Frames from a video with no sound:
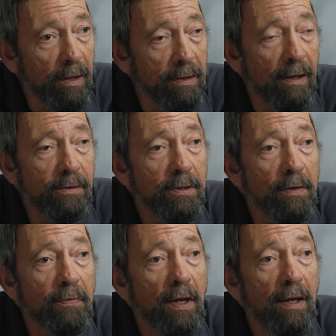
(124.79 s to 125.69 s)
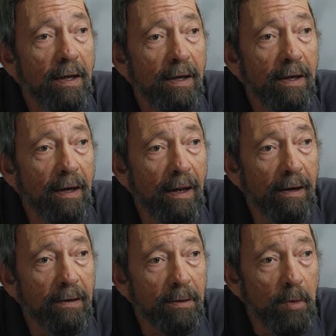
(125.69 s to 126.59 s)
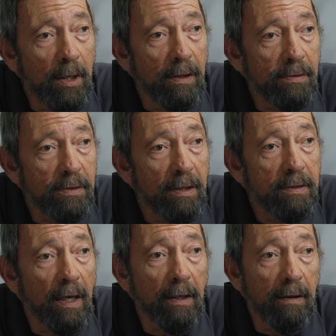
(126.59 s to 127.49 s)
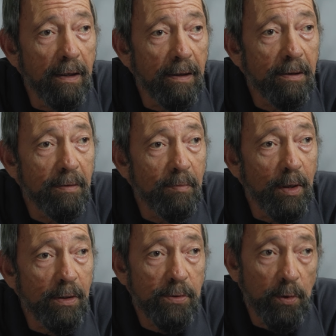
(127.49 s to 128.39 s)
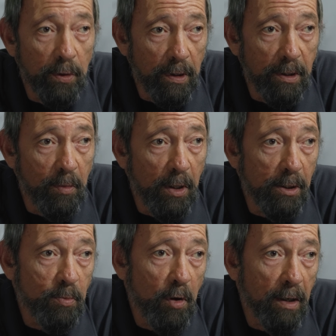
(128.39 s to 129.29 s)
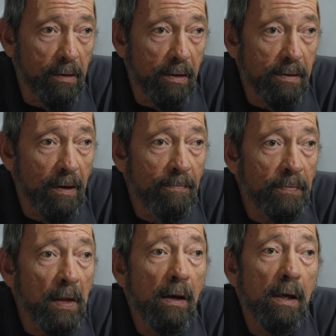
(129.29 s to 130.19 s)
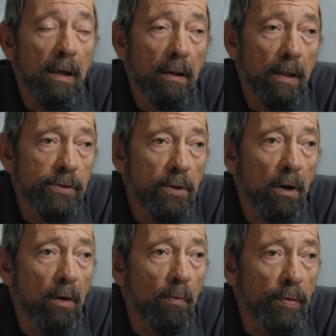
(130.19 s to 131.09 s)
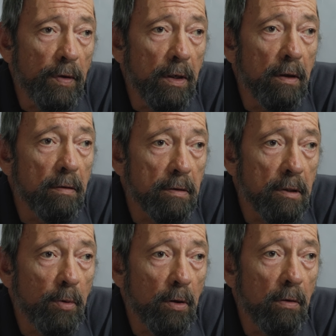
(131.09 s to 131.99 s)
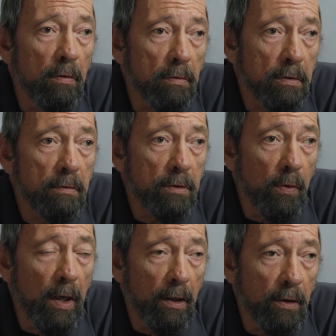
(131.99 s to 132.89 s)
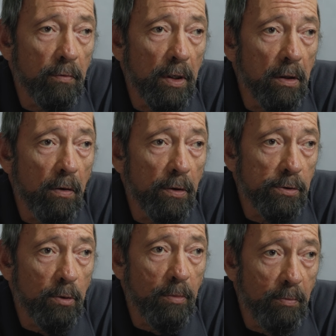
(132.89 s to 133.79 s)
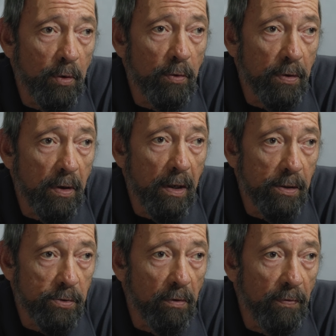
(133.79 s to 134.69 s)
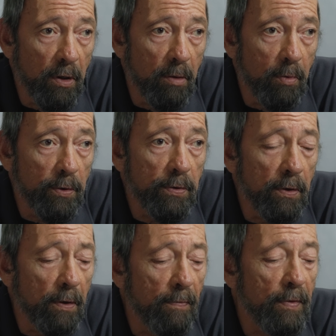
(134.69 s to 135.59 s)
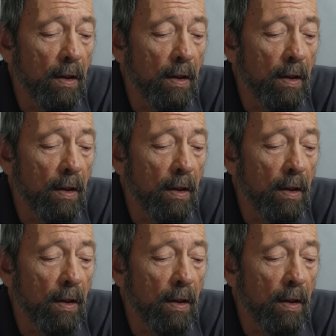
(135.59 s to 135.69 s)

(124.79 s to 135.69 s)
intensive, and it demands technique, and it certainly demands practice. Let's start with the typical two-handed reload, assuming both your hands are available to you.